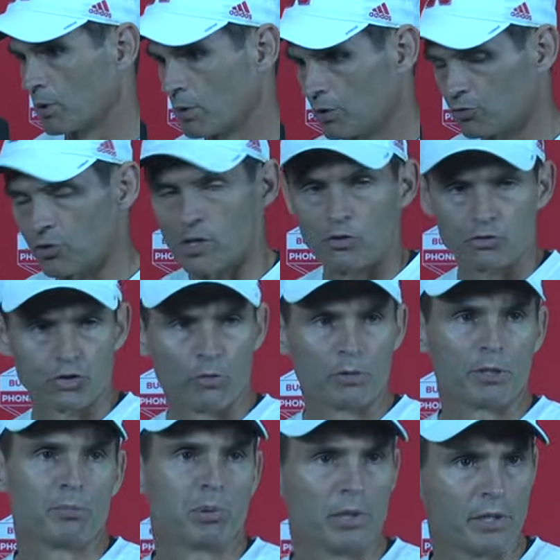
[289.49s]
installing so
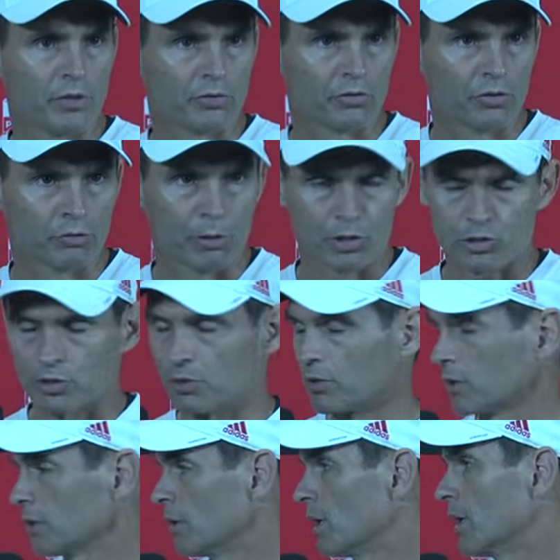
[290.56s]
many plays, especially
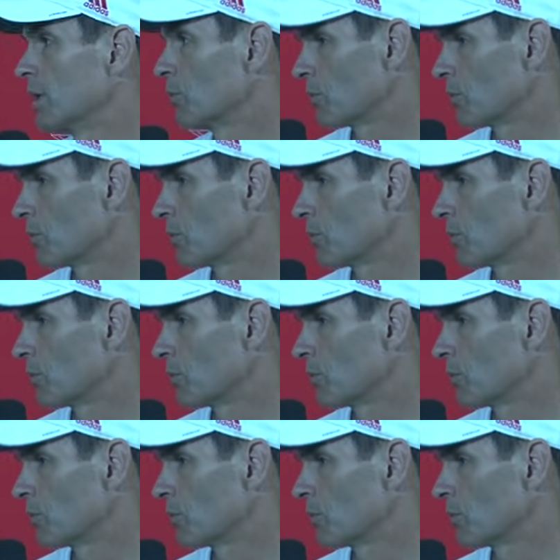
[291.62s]
early on.